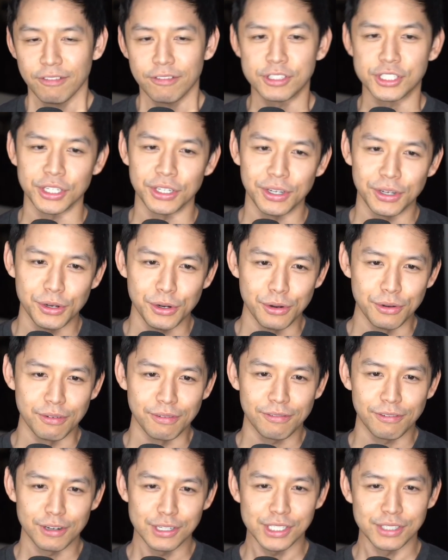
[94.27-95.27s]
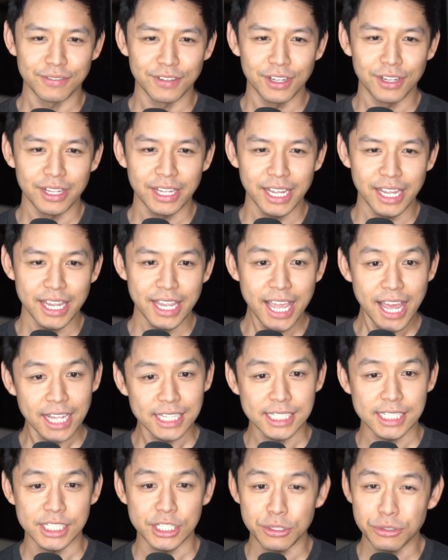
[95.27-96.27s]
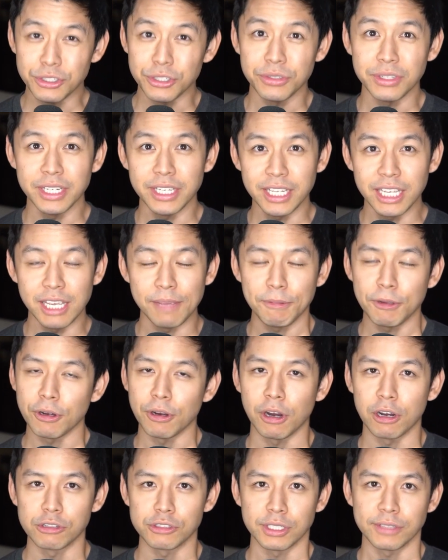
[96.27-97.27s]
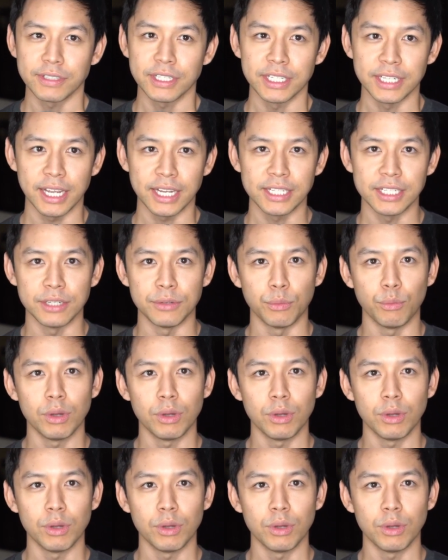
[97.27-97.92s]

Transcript: So first of all, yes, you do need to keep your hard drive connected.